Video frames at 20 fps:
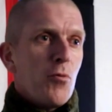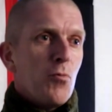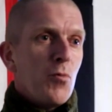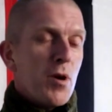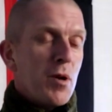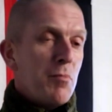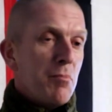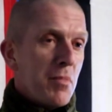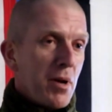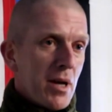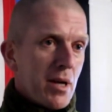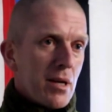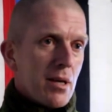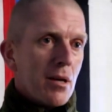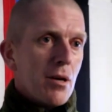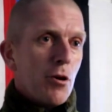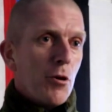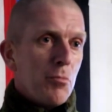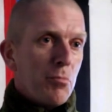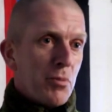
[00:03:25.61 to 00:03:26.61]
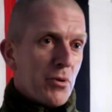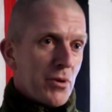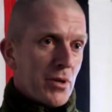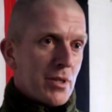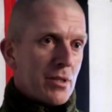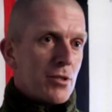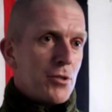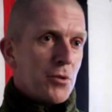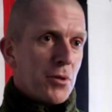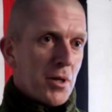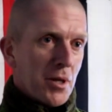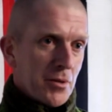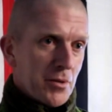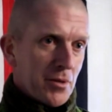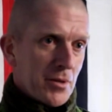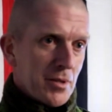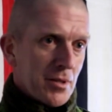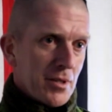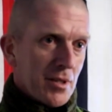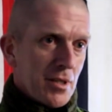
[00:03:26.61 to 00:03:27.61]
we may operate
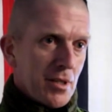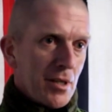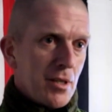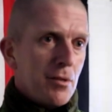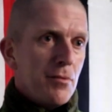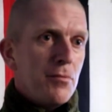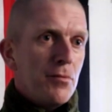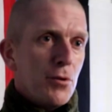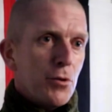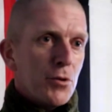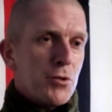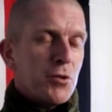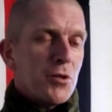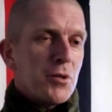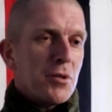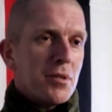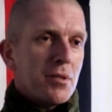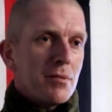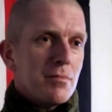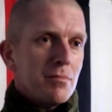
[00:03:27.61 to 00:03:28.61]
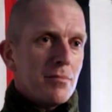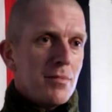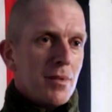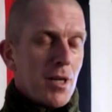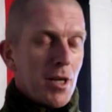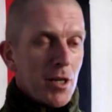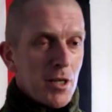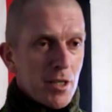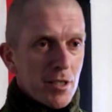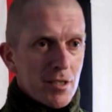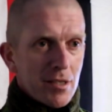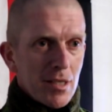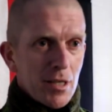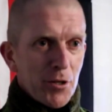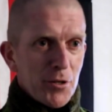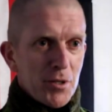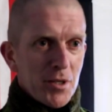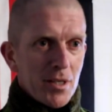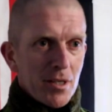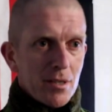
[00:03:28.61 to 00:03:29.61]
together in future in
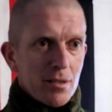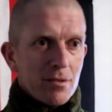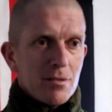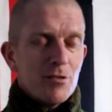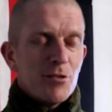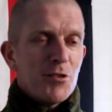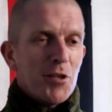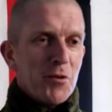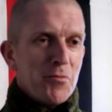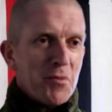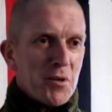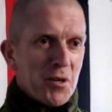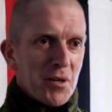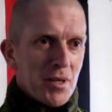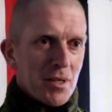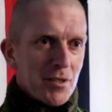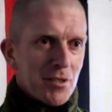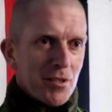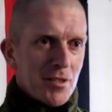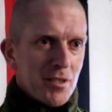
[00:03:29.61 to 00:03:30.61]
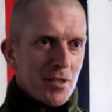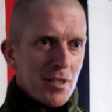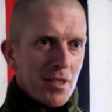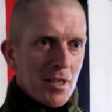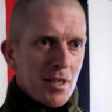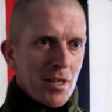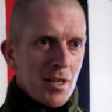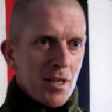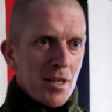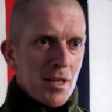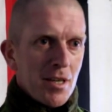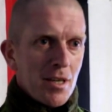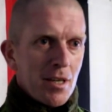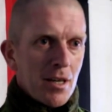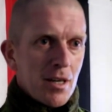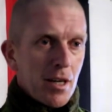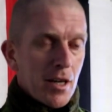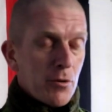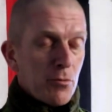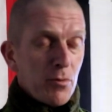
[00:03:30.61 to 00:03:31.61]
Estonia, somewhere else,
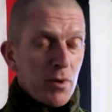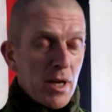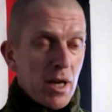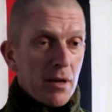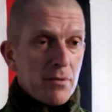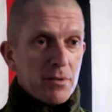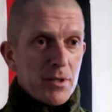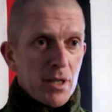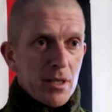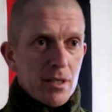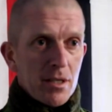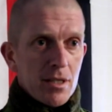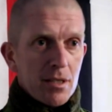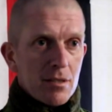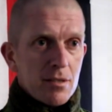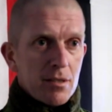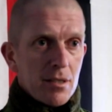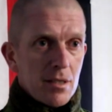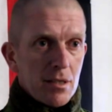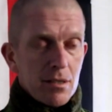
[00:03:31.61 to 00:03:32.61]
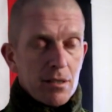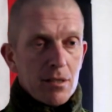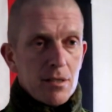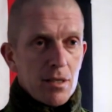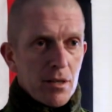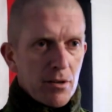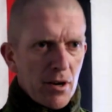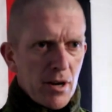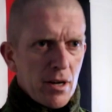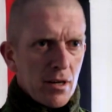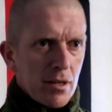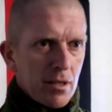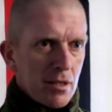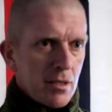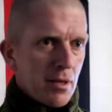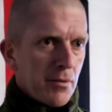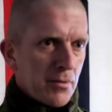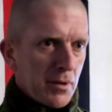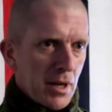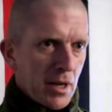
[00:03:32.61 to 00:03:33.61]
like we have done it in Iraq,
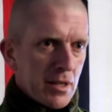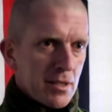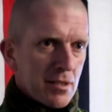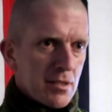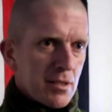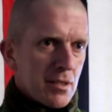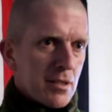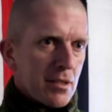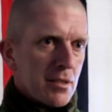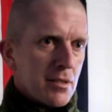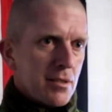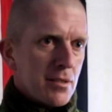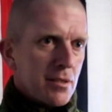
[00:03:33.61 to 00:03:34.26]
in Afghanistan.